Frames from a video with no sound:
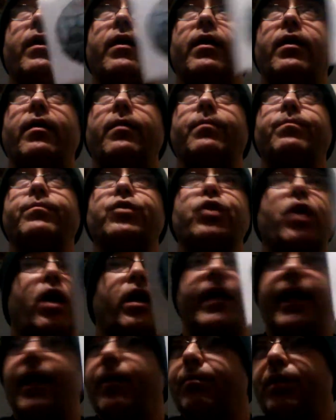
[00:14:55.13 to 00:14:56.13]

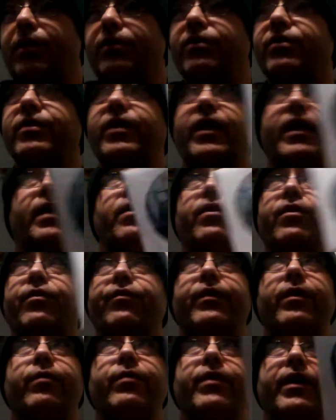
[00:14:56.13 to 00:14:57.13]
John Amplis, get an
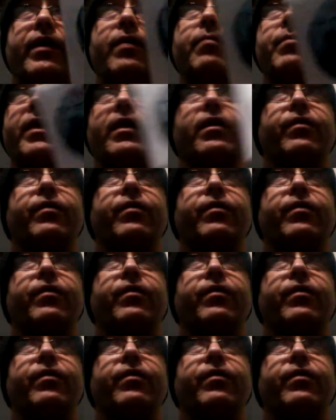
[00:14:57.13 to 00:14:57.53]
interview with him.